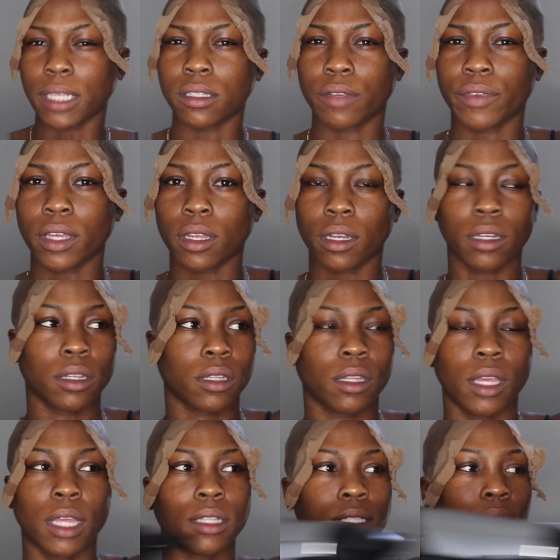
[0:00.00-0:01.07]
of it
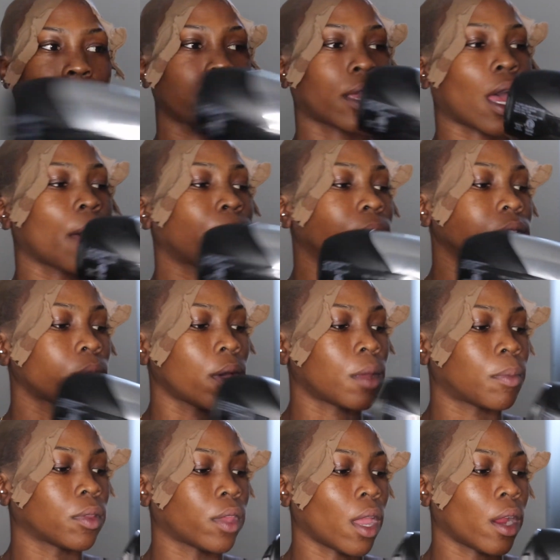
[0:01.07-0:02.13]
inside the cap is wet, but the hair